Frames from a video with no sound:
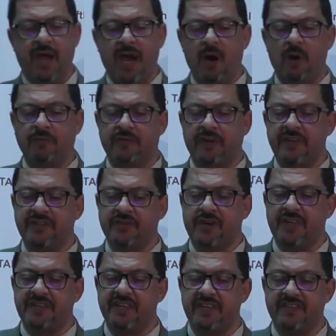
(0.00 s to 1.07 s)
how
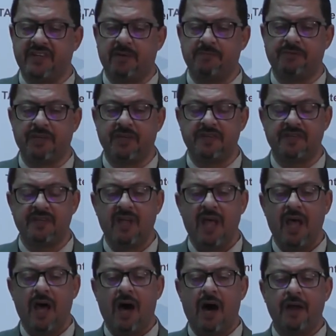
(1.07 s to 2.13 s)
transgressing subjects,
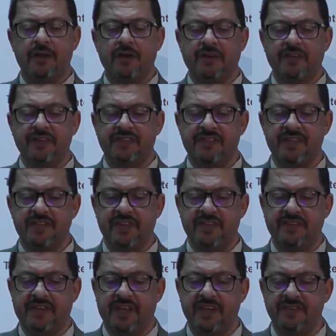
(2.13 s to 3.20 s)
anarchists in
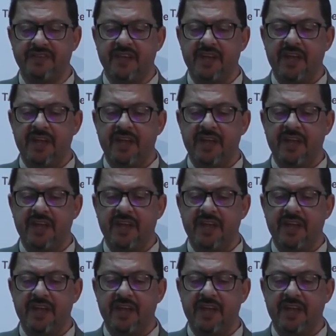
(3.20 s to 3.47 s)
this case,